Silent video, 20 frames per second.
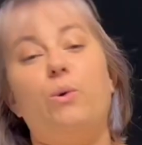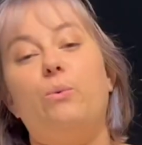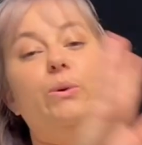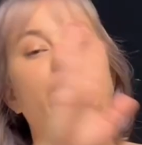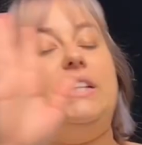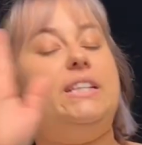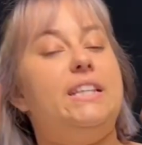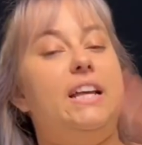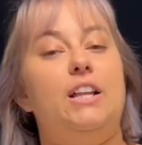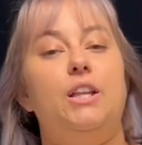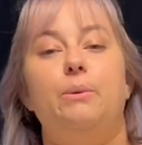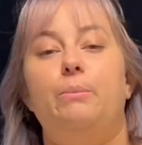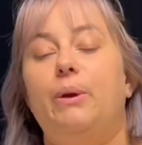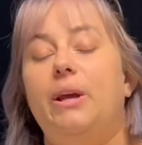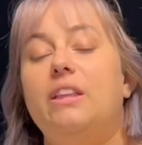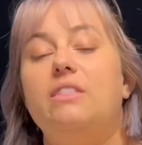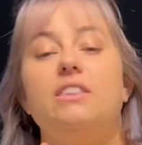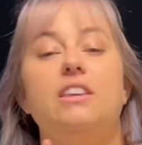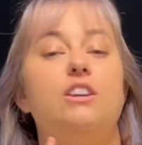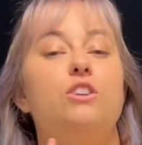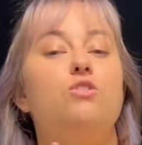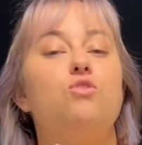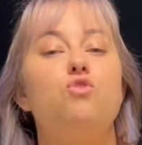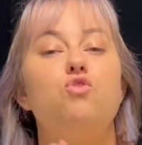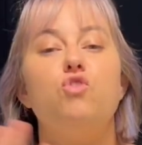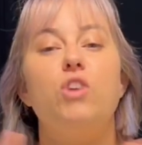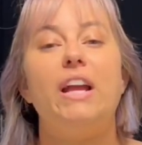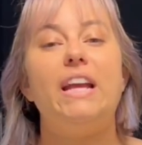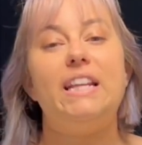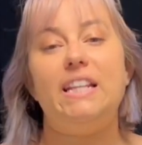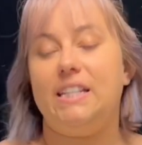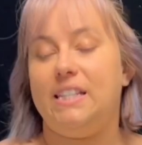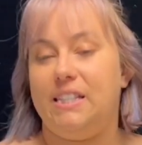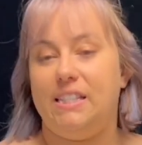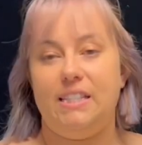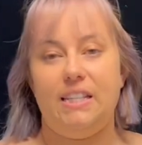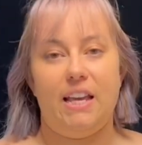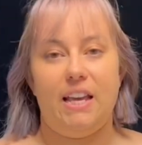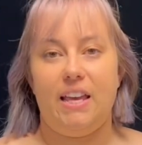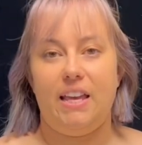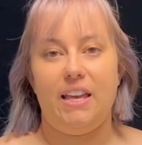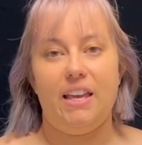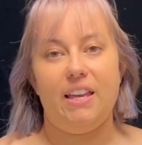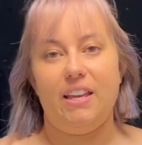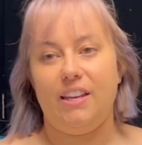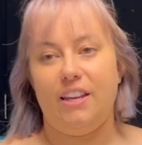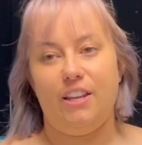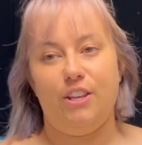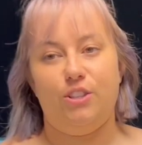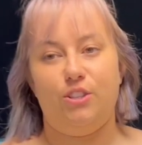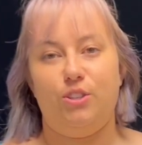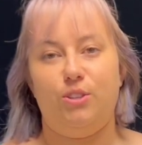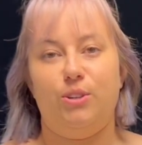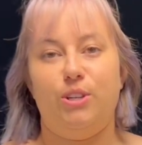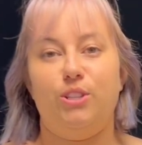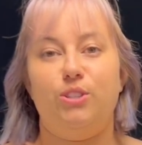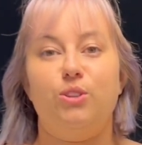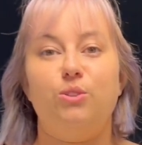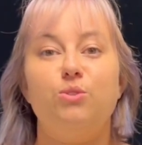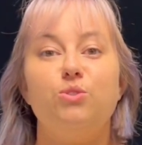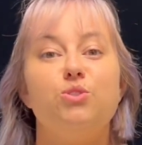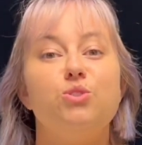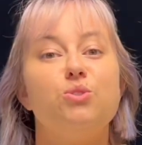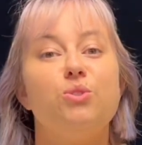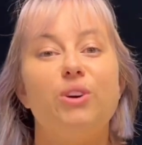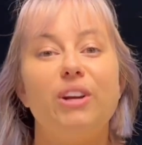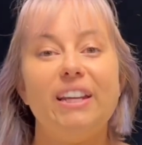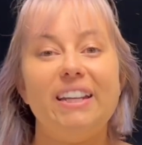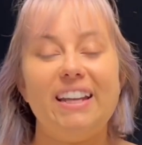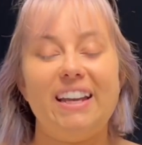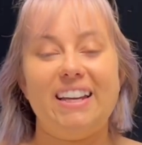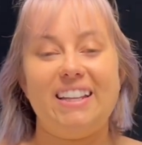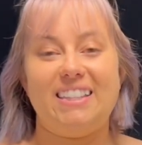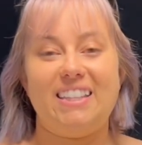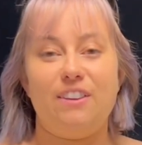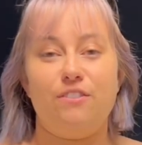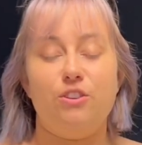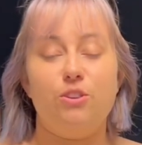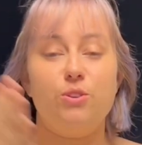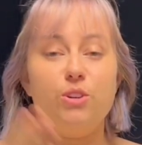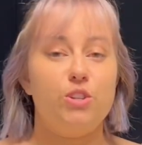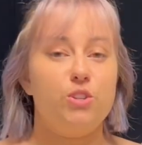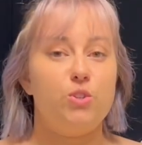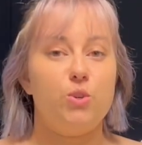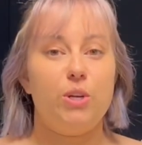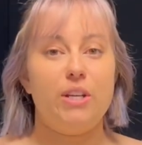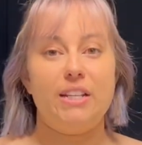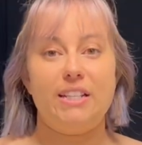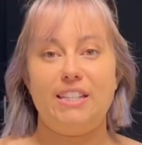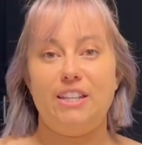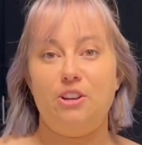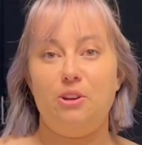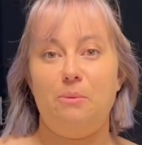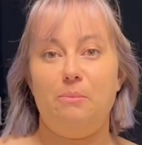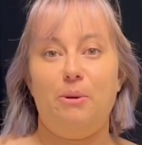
we celebrate the greatest day in history. So join us. If you can join us here in